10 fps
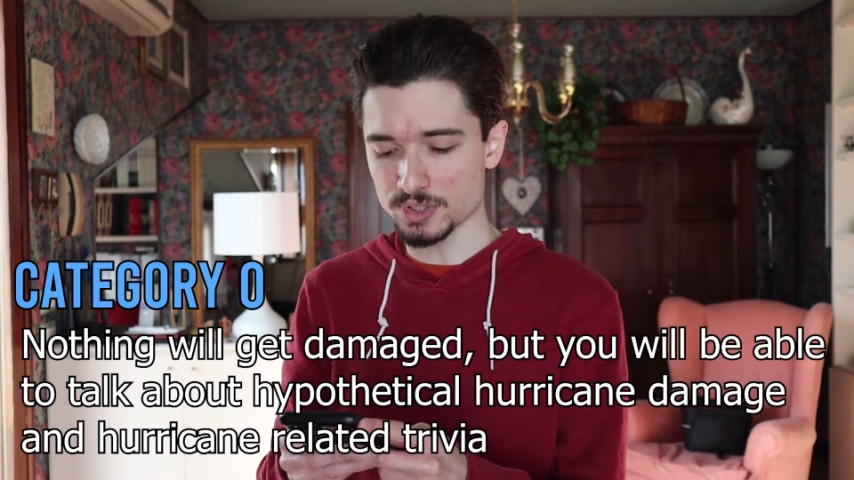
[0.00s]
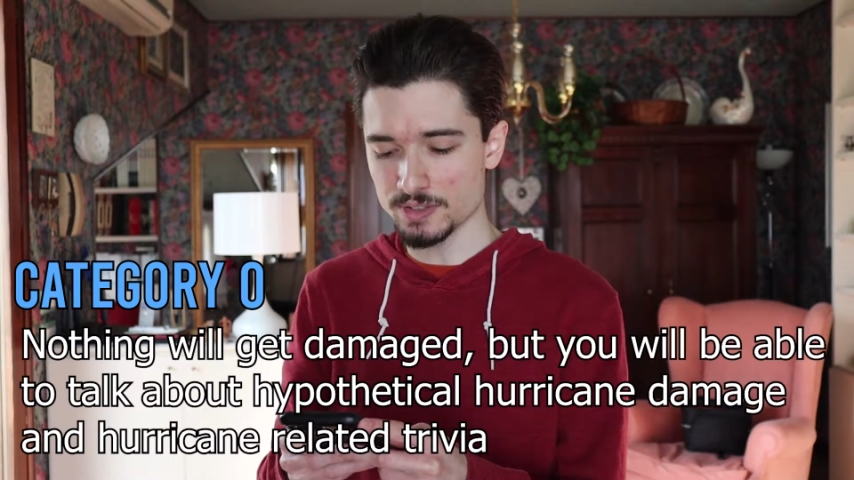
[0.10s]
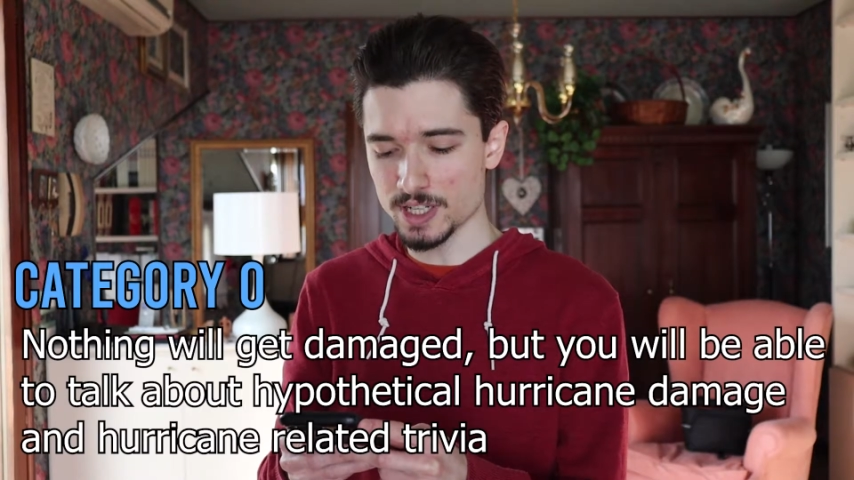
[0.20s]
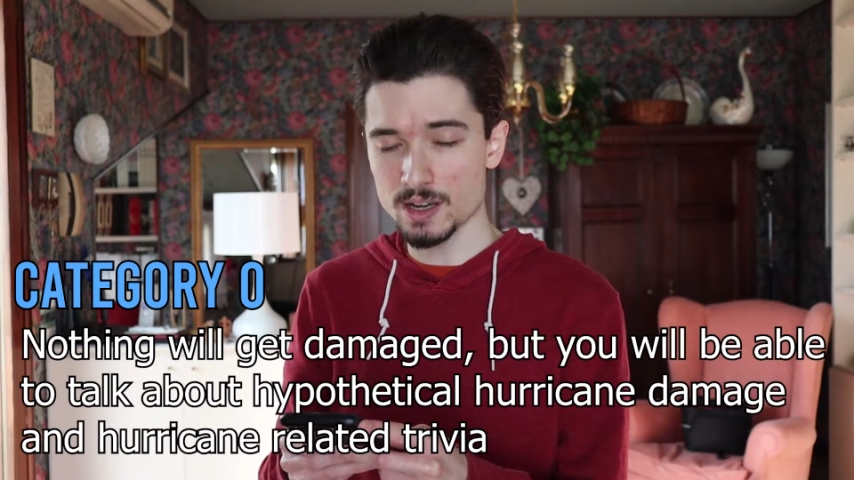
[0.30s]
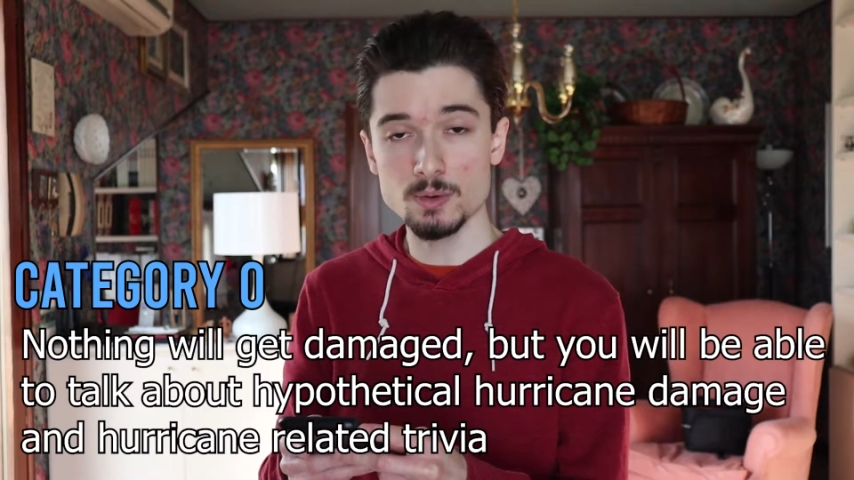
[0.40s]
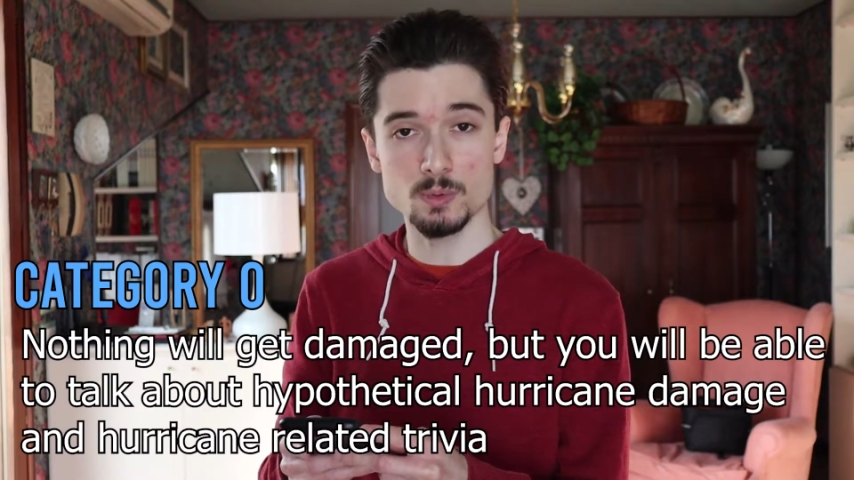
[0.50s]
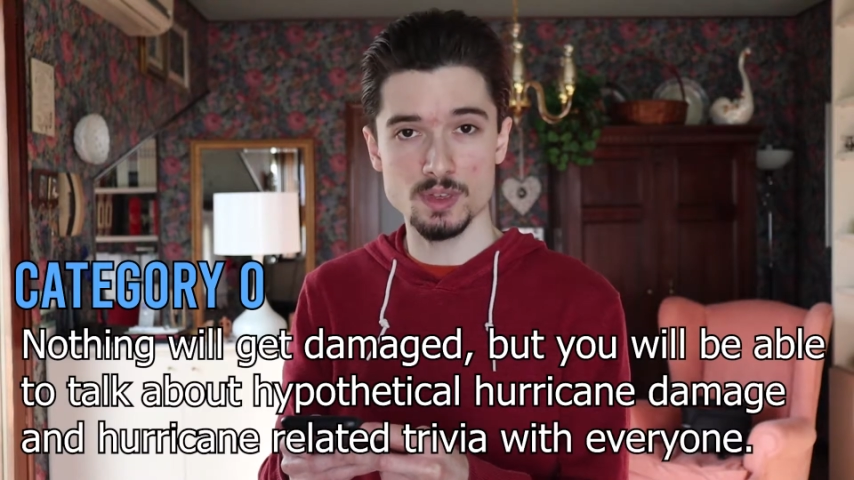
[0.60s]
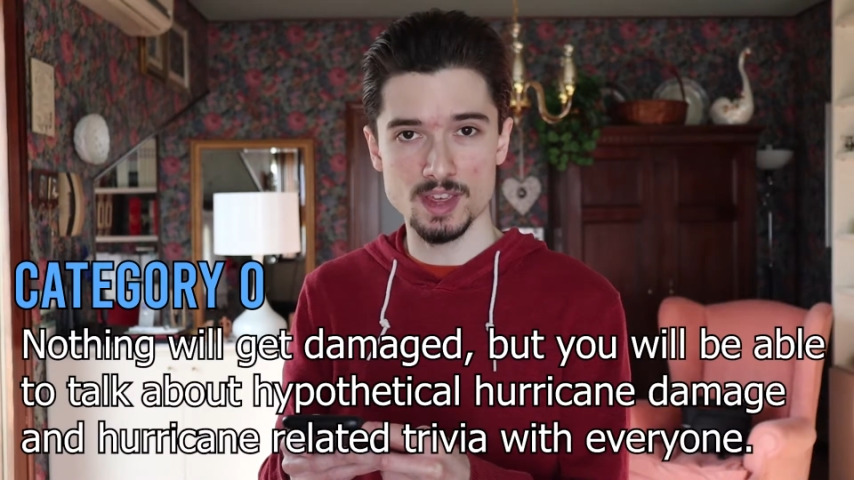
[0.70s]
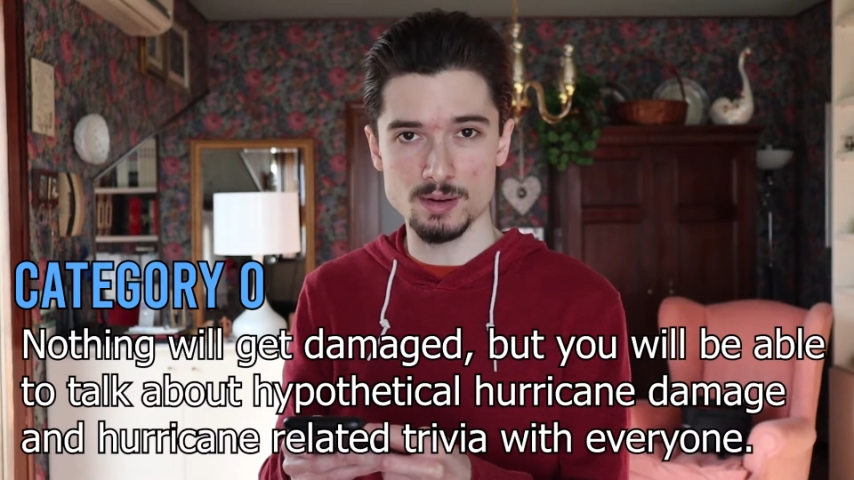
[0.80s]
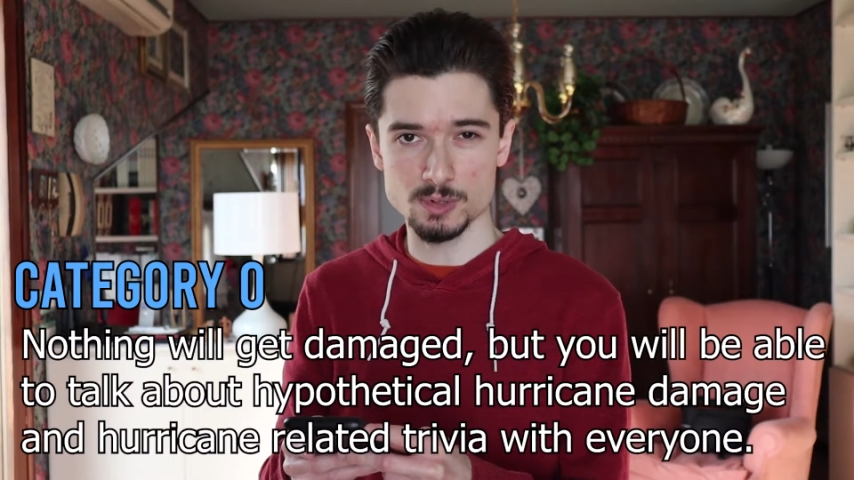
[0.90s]
trivia
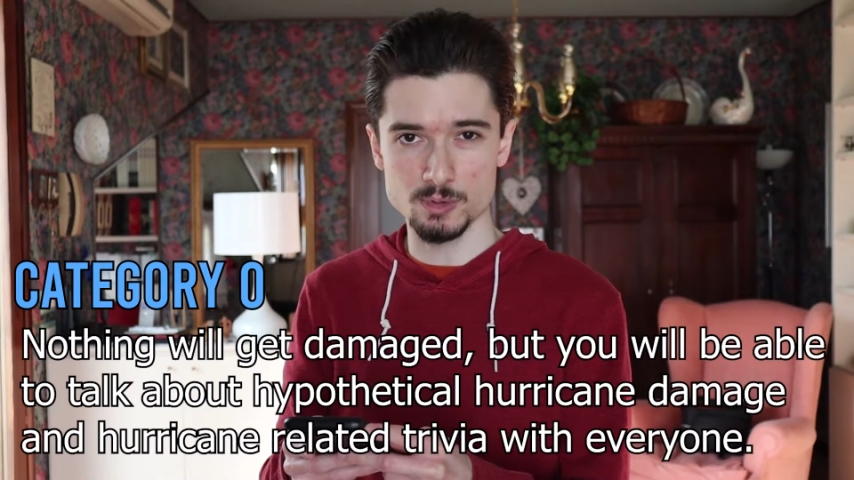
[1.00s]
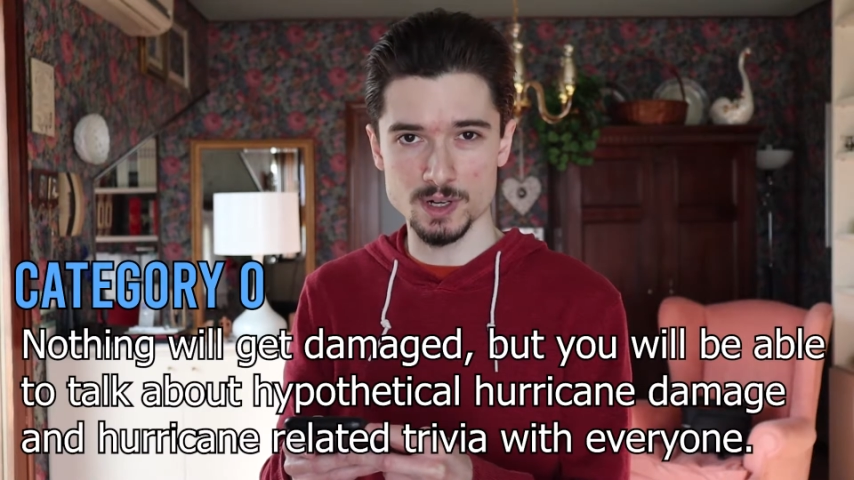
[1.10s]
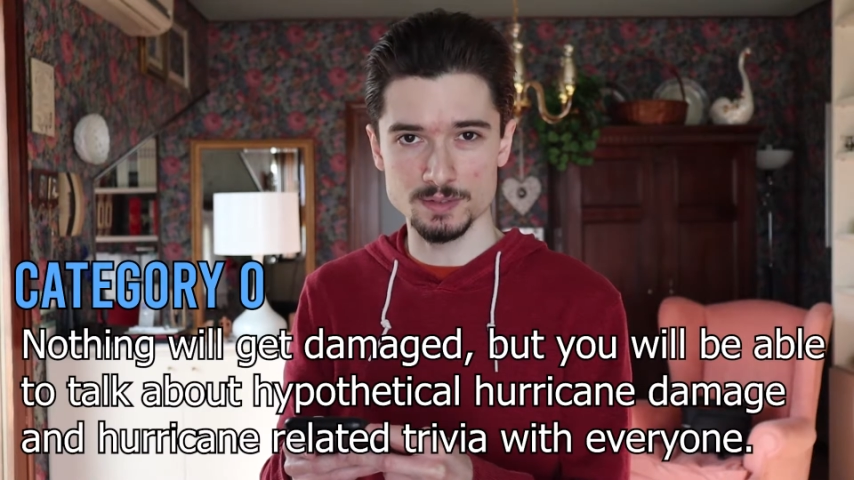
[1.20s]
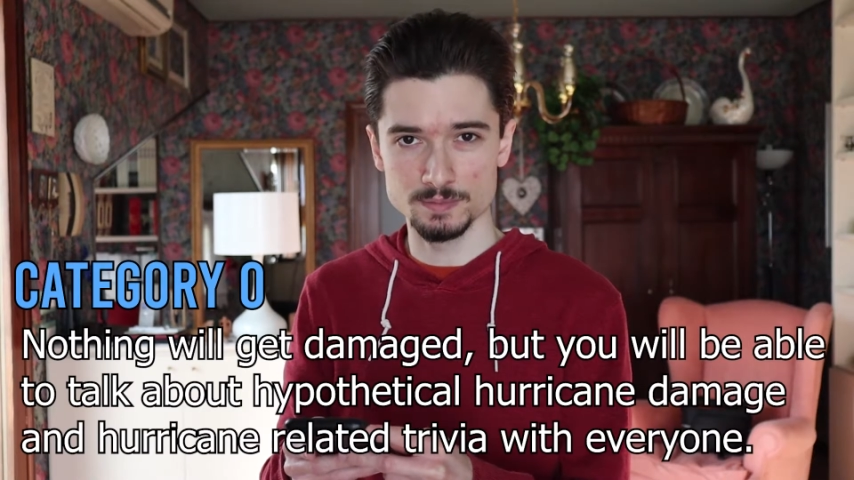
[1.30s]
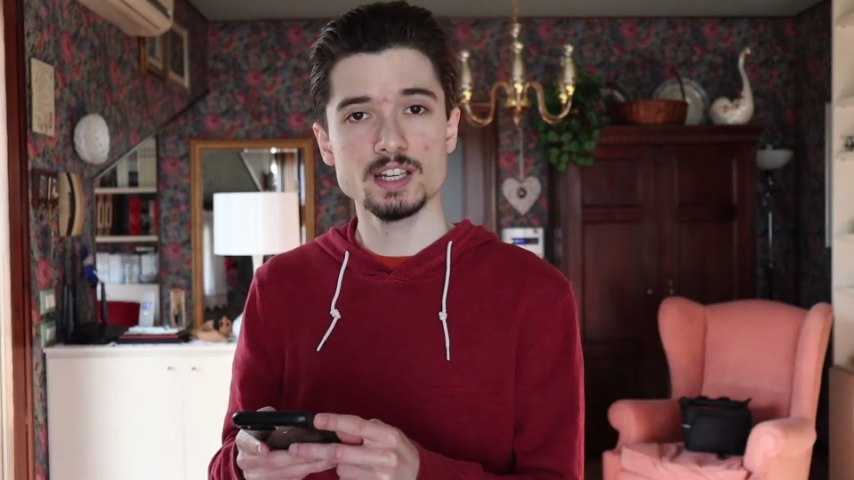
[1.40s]
with everyone.